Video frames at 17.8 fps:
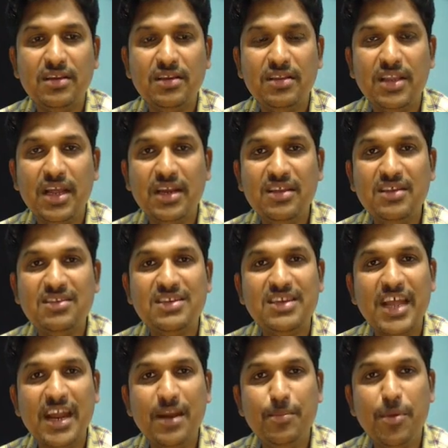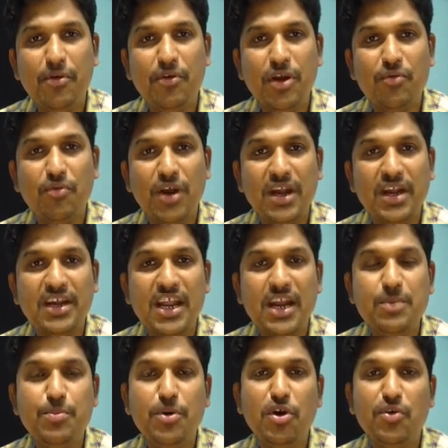That is 10 power 1.
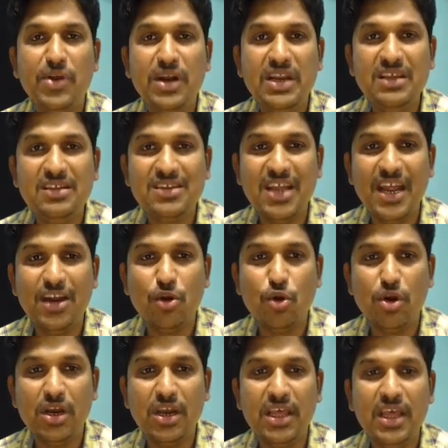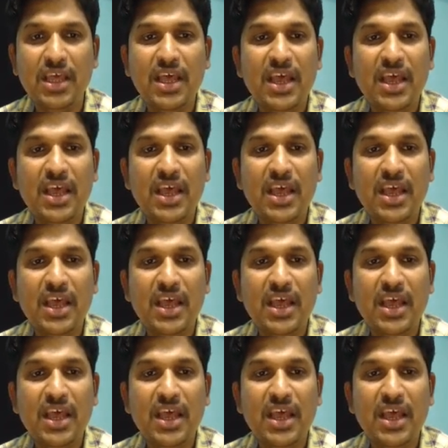10 power 1 is 10 only.